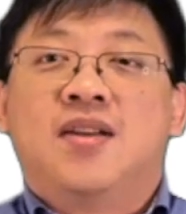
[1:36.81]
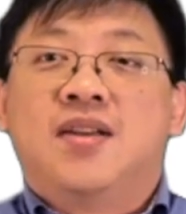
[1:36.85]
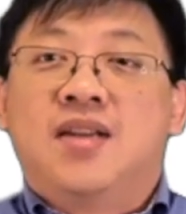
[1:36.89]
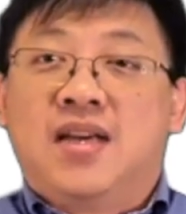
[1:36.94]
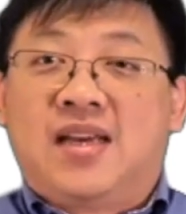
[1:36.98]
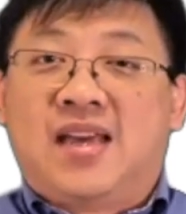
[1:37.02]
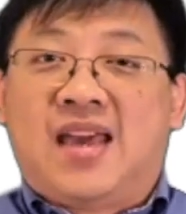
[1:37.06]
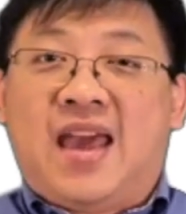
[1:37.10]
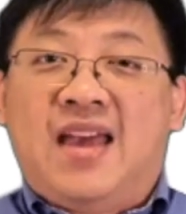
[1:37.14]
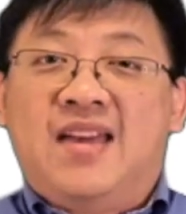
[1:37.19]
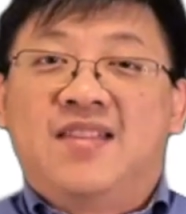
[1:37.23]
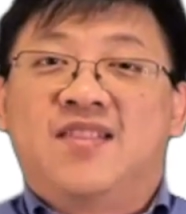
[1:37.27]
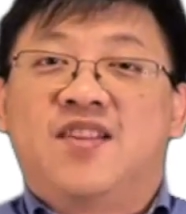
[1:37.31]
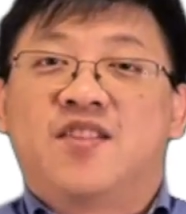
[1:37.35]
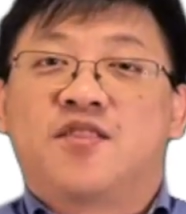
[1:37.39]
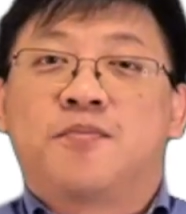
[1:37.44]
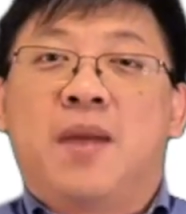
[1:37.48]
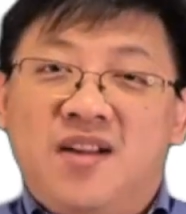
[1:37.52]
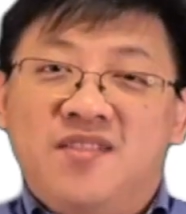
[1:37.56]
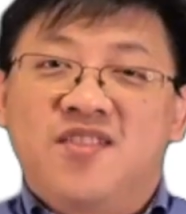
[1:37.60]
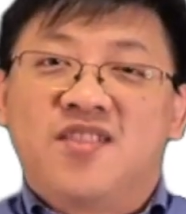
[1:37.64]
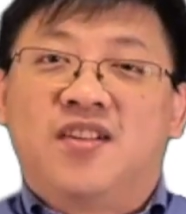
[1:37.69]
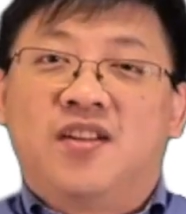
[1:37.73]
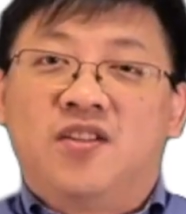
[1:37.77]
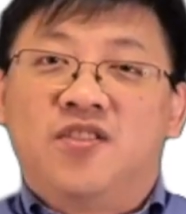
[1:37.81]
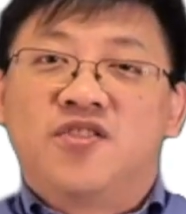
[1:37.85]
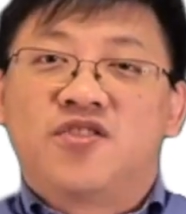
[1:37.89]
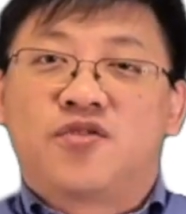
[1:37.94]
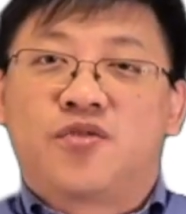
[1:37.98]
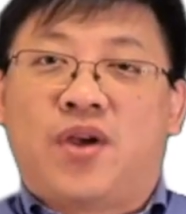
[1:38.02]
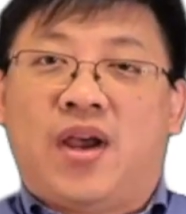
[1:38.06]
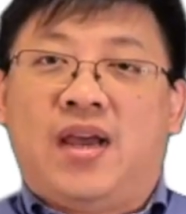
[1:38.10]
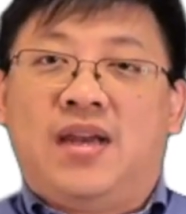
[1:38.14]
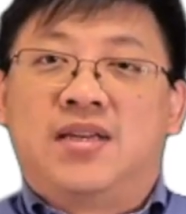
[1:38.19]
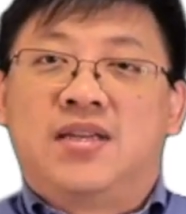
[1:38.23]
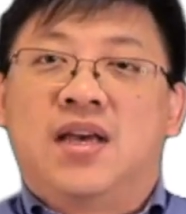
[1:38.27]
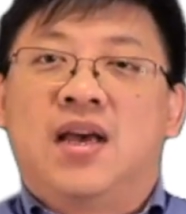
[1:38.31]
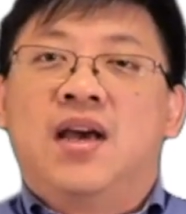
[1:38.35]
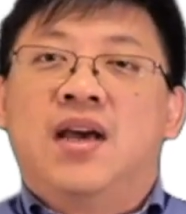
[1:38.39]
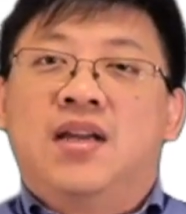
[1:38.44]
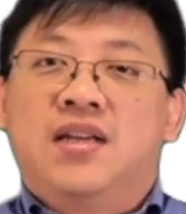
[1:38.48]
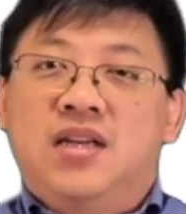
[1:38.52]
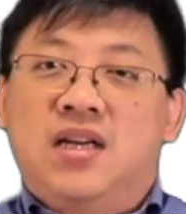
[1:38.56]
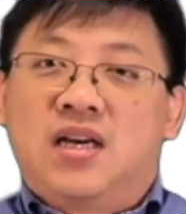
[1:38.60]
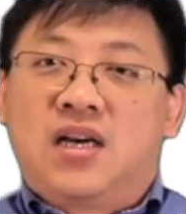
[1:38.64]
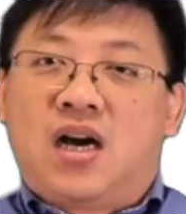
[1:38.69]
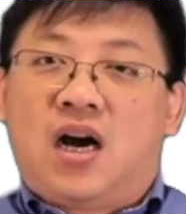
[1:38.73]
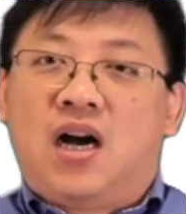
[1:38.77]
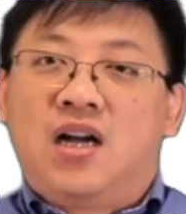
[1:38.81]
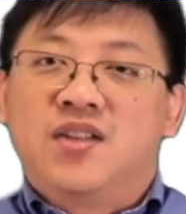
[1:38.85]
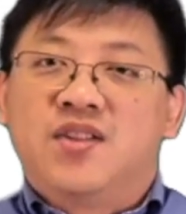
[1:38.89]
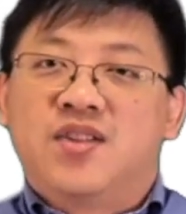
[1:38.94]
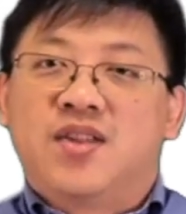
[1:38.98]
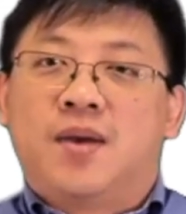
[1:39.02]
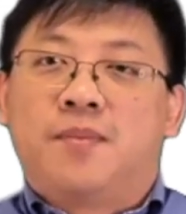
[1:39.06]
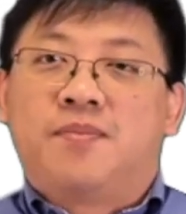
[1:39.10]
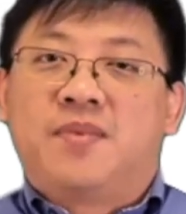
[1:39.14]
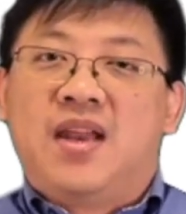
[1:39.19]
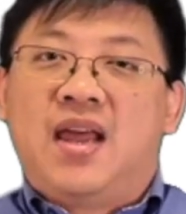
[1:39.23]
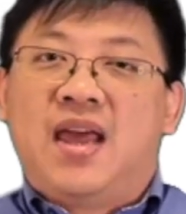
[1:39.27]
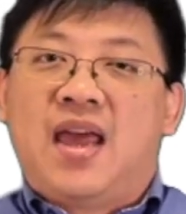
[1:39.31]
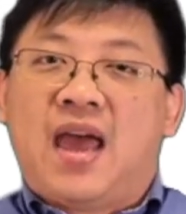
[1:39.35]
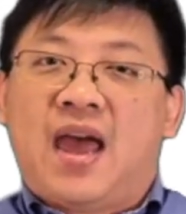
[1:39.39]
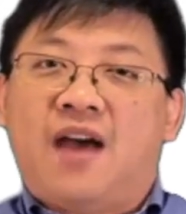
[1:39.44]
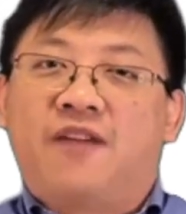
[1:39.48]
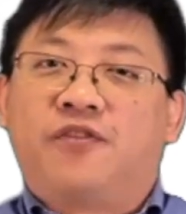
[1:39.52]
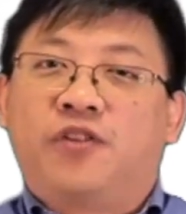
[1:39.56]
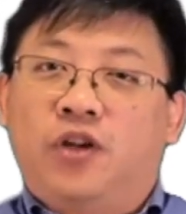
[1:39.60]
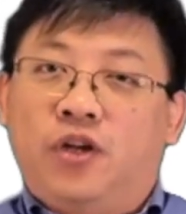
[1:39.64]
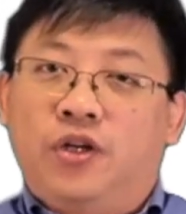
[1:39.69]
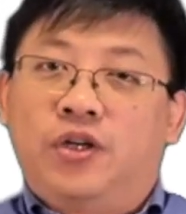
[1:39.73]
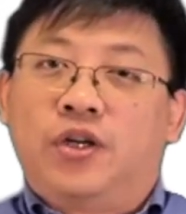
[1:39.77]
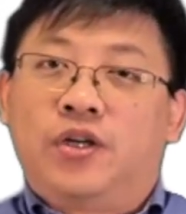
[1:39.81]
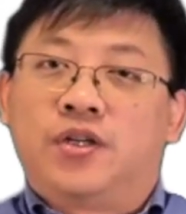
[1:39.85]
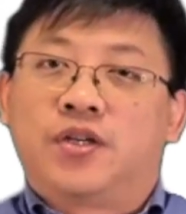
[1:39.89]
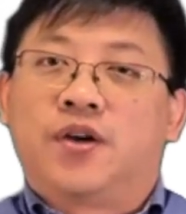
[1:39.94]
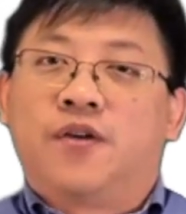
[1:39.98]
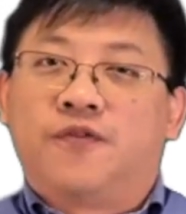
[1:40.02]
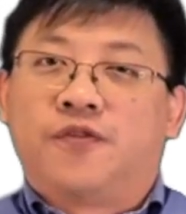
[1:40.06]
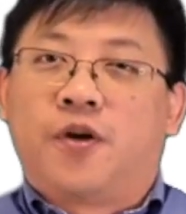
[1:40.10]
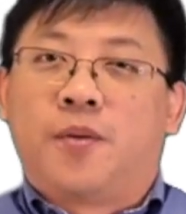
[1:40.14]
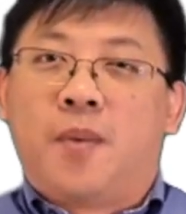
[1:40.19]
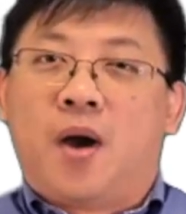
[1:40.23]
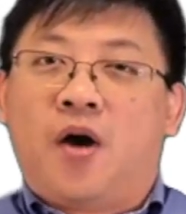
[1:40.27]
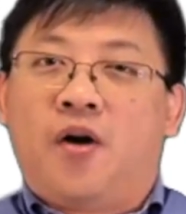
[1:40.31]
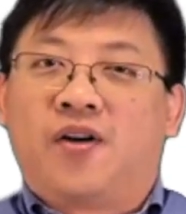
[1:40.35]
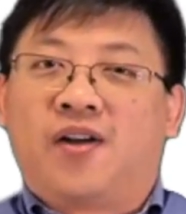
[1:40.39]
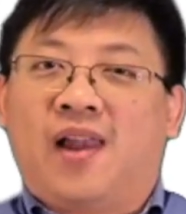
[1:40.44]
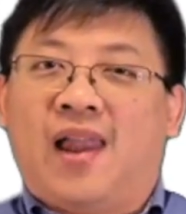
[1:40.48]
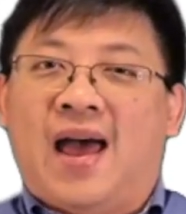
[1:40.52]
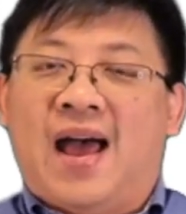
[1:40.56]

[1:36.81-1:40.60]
The cases must illustrate the concept they have learned from our